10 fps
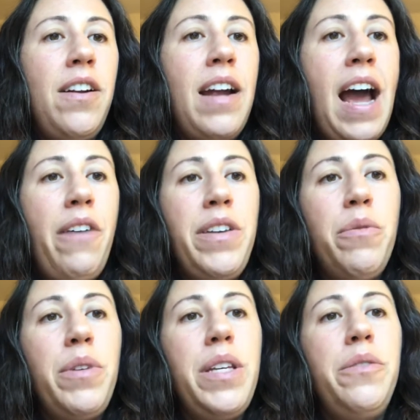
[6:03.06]
how
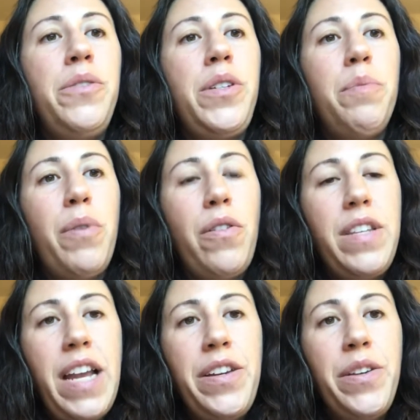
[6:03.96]
you'll use your
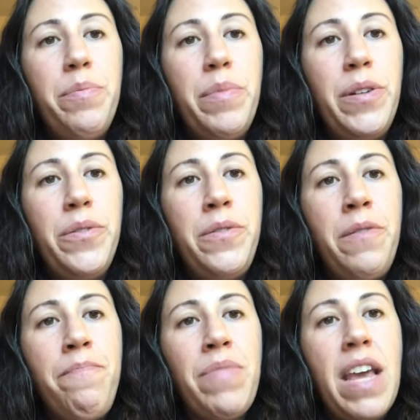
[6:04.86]
birthday new moon
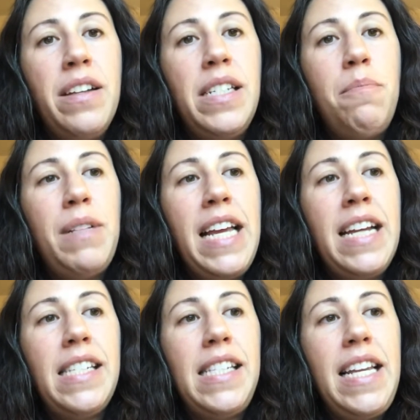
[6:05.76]
to
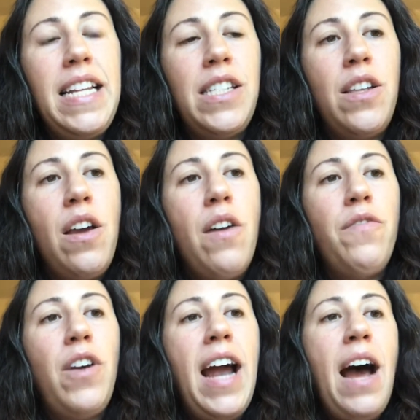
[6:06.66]
plant seeds
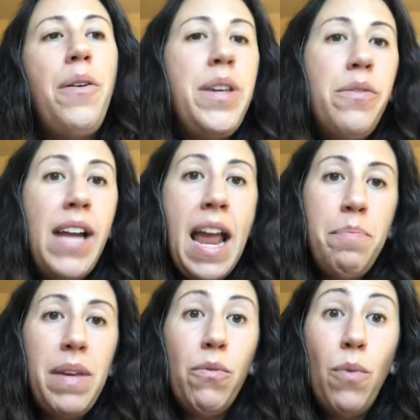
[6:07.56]
for how you can
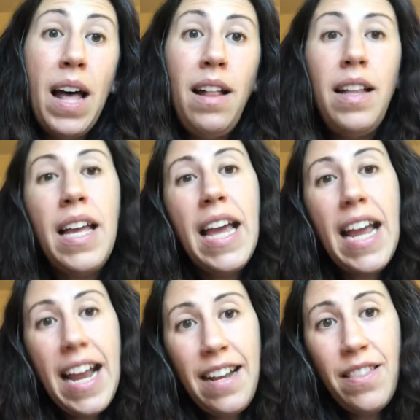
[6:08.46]
be well
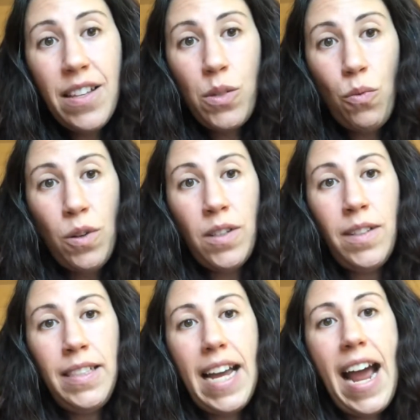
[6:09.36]
in this
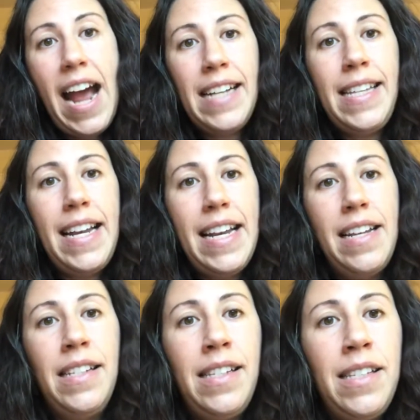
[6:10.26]
world as it
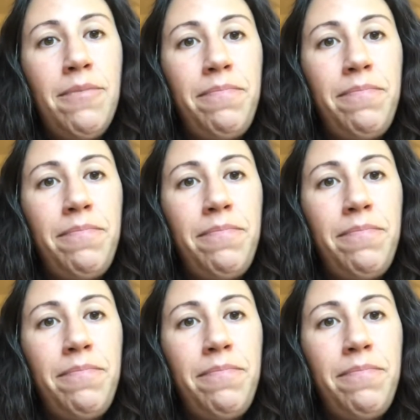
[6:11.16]
is,